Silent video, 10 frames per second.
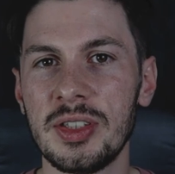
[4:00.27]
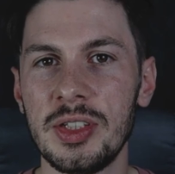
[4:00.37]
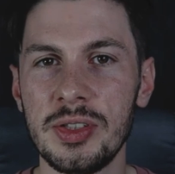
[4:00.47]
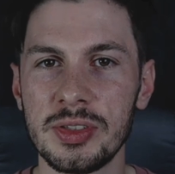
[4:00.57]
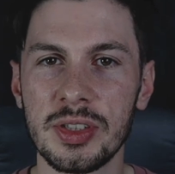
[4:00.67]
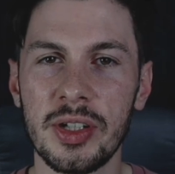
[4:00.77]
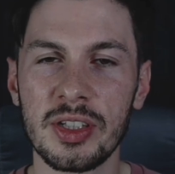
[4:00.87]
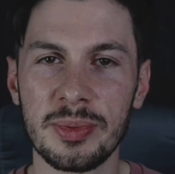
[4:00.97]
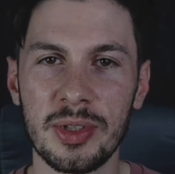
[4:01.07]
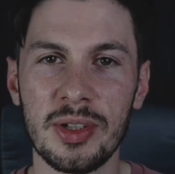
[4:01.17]
the user
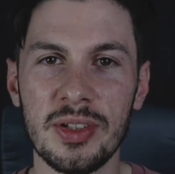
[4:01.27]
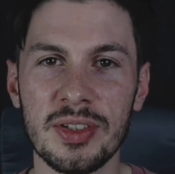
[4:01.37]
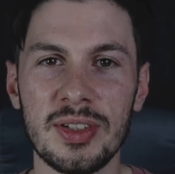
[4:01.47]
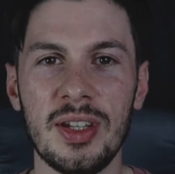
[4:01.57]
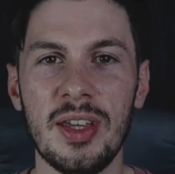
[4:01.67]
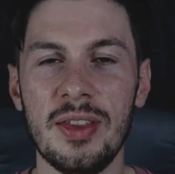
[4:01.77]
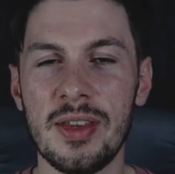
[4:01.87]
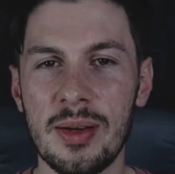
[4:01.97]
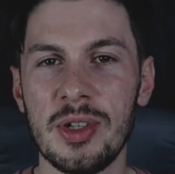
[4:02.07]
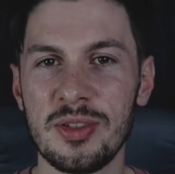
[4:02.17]
experience
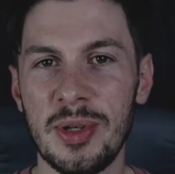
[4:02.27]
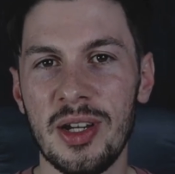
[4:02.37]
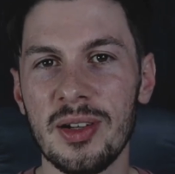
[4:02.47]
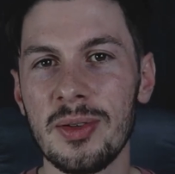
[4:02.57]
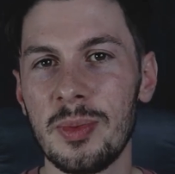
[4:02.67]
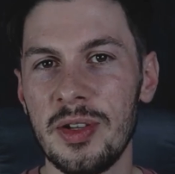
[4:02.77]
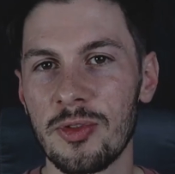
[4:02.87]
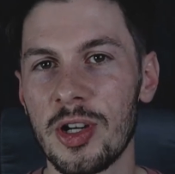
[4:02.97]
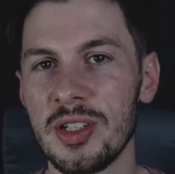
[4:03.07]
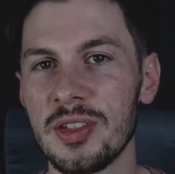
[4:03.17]
that much better when
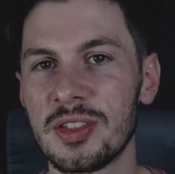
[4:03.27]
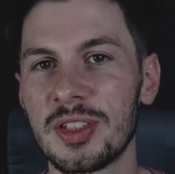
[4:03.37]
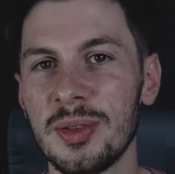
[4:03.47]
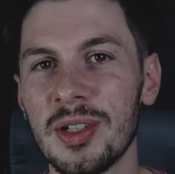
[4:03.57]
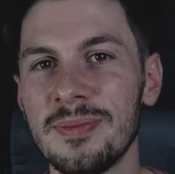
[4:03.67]
riding the scooter.